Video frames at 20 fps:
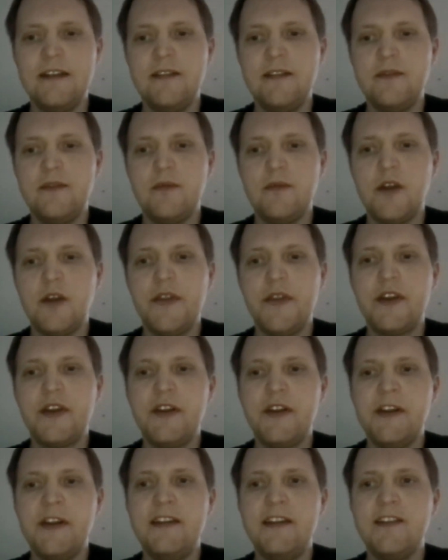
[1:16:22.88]
Not the
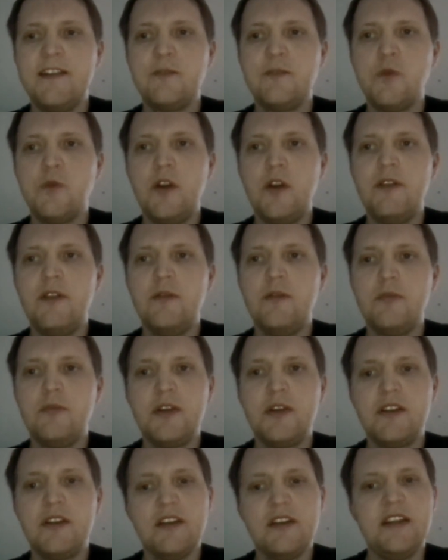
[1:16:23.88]
cleanest one,
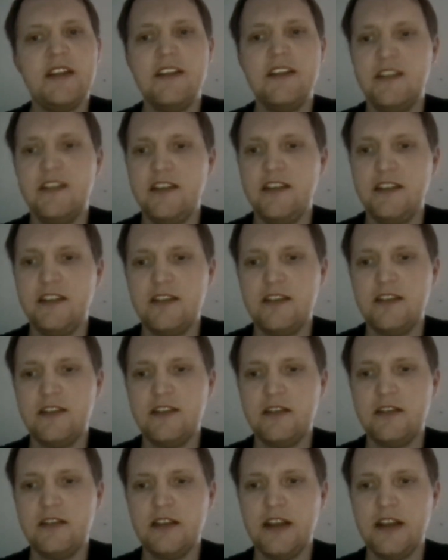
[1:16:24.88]
but the easiest,
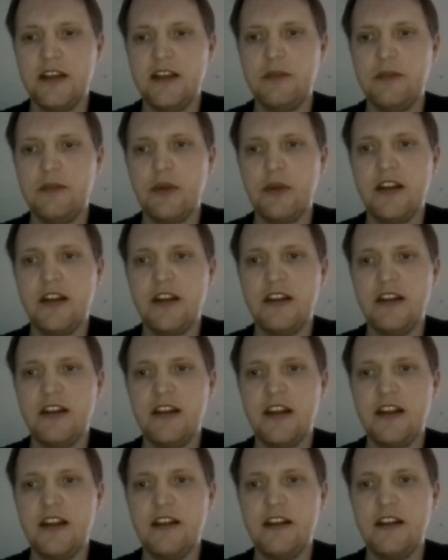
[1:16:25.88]
with the
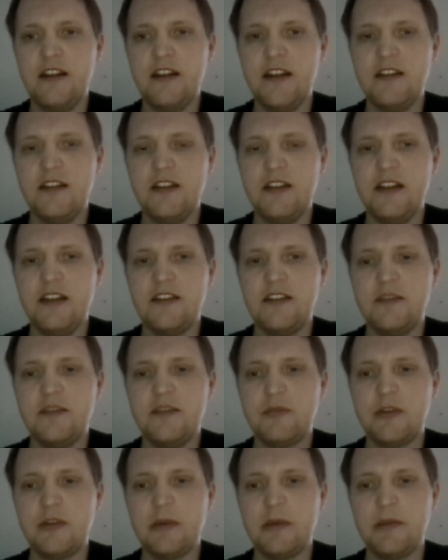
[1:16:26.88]
least
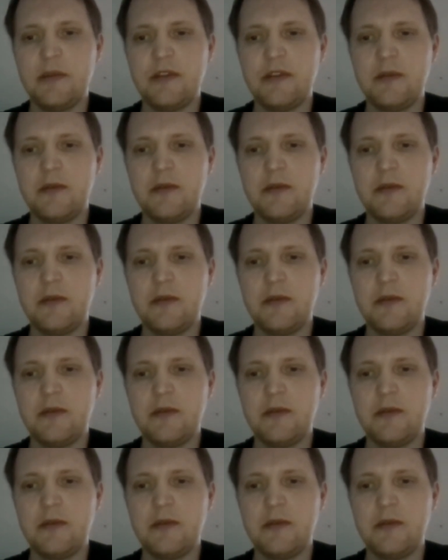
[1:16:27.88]
problems.